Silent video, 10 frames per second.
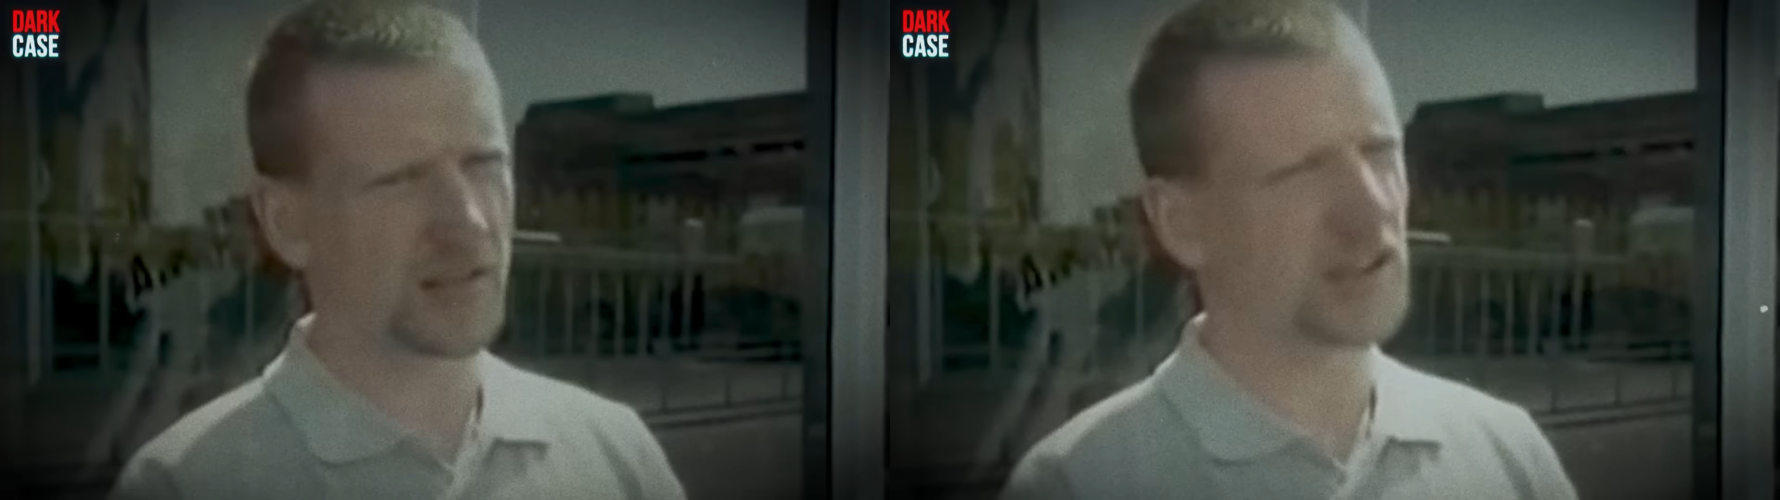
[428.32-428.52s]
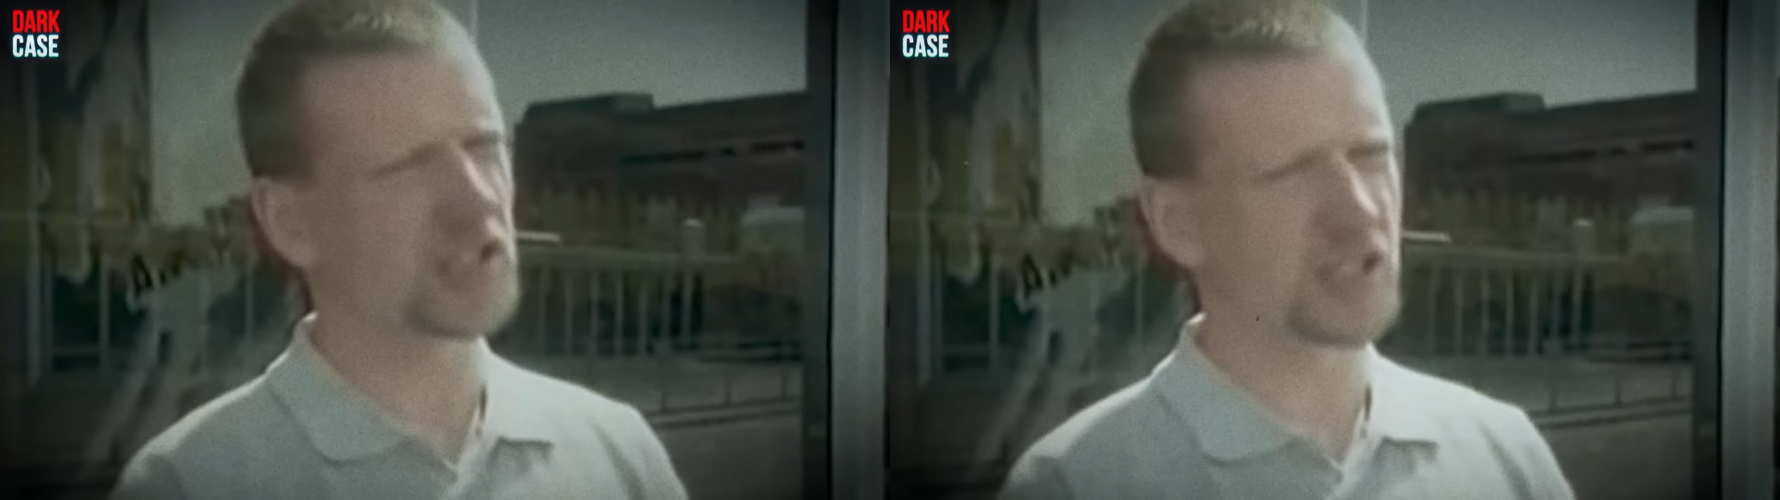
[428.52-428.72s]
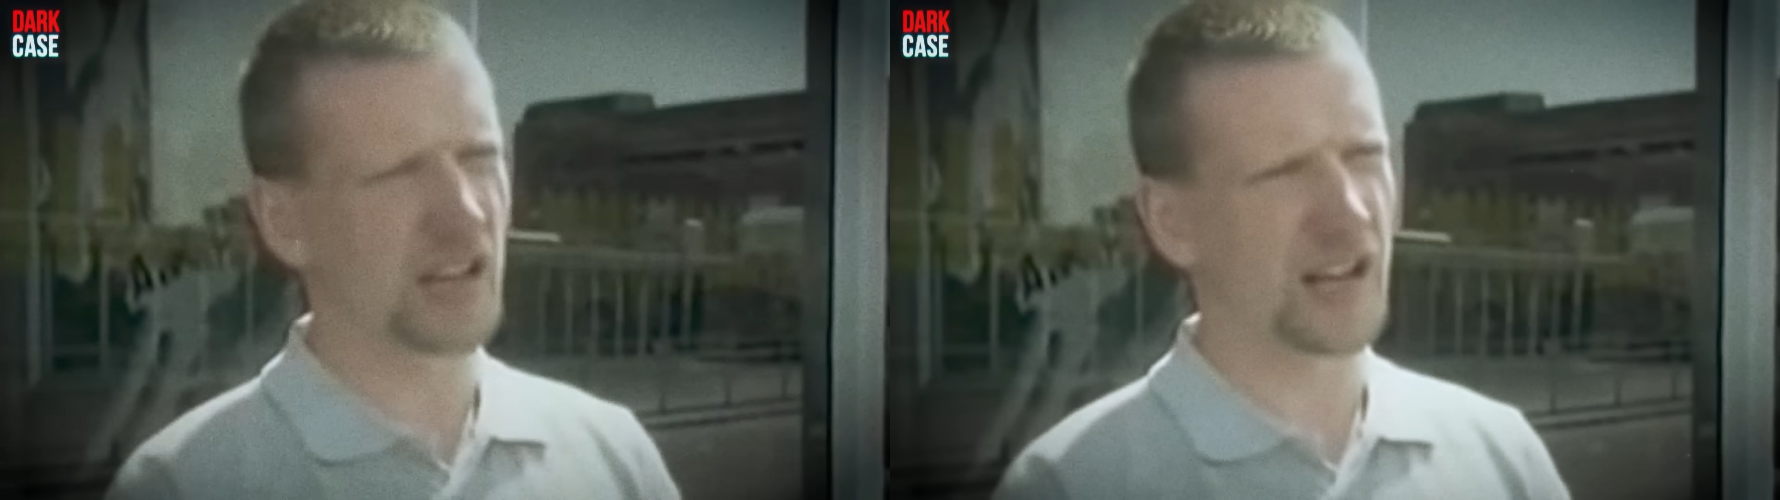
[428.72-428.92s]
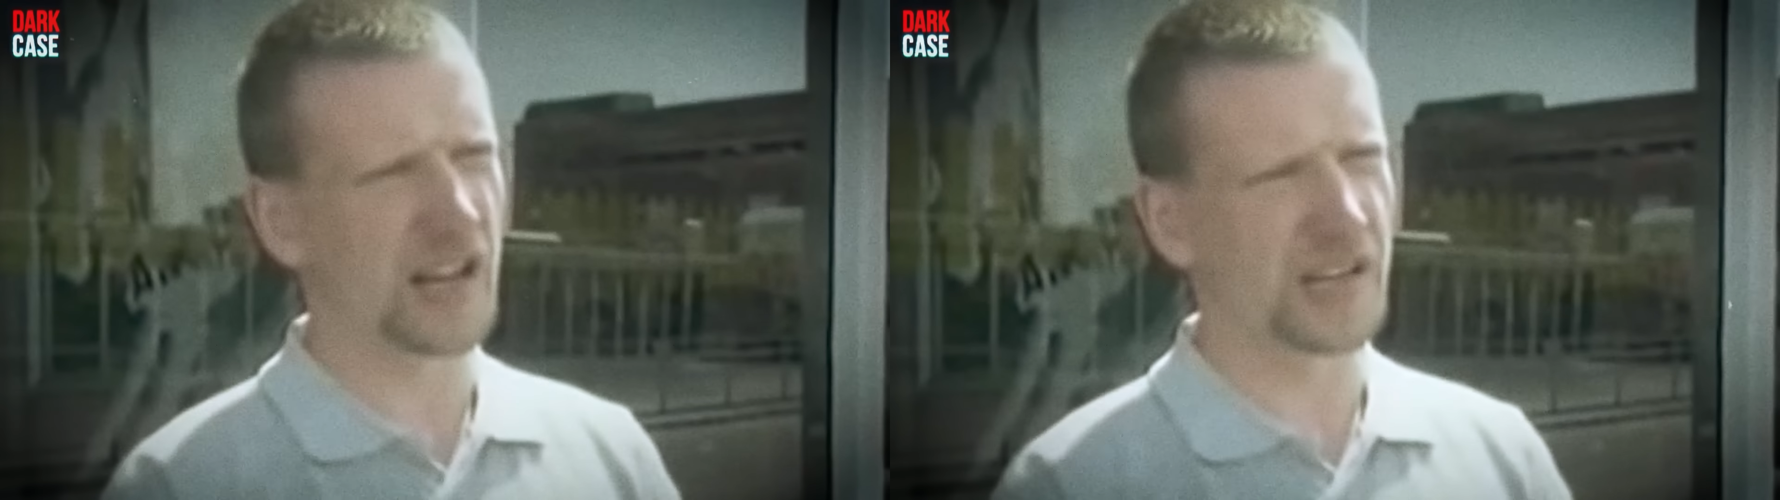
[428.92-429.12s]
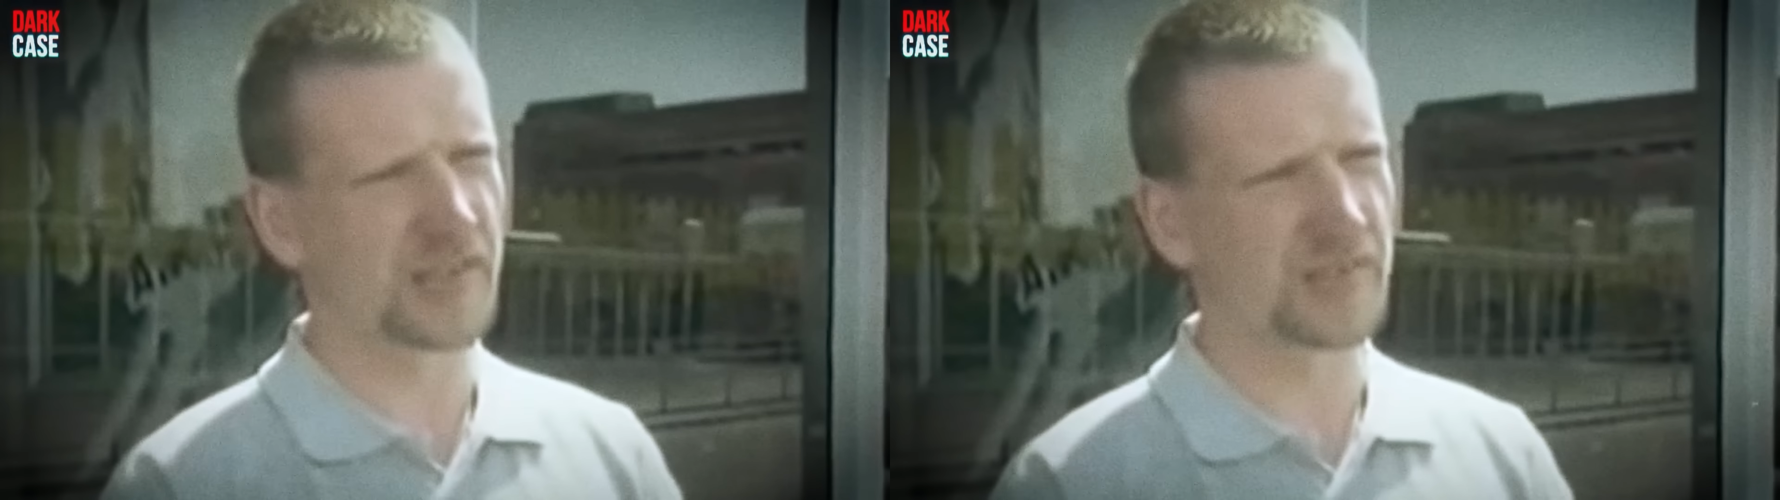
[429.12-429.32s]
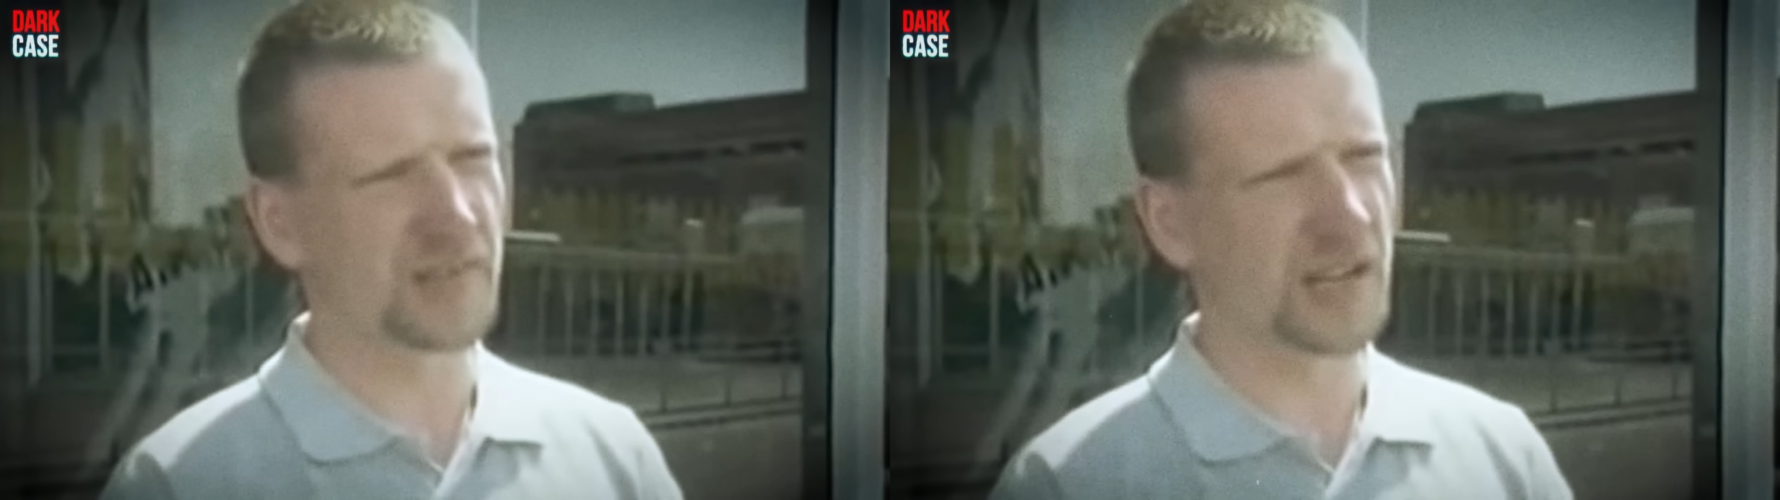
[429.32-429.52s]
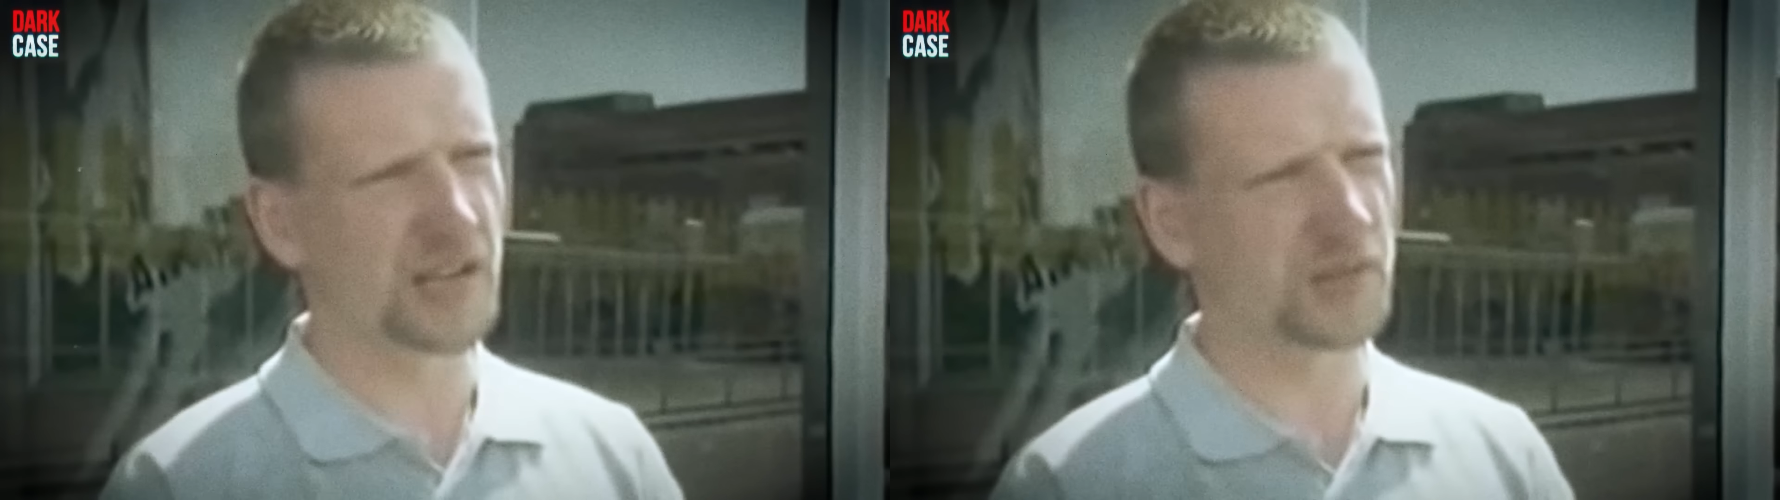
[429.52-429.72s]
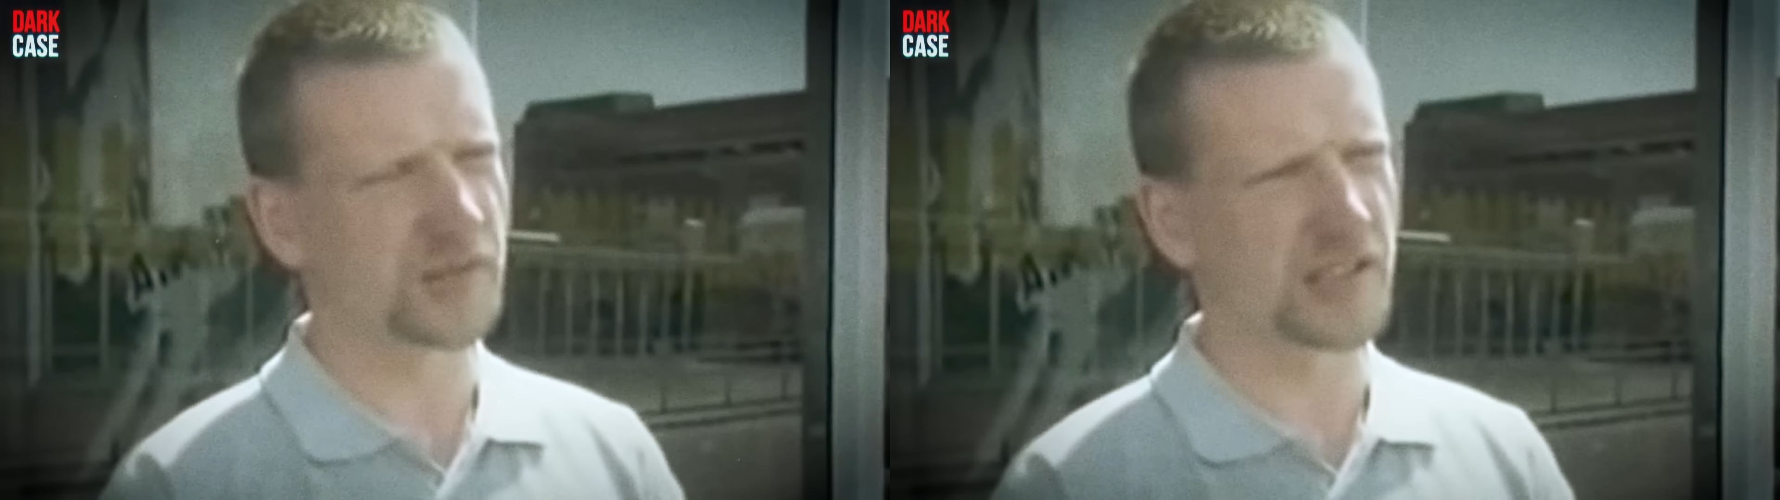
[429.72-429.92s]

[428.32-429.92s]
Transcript: I feel he's still alive. I don't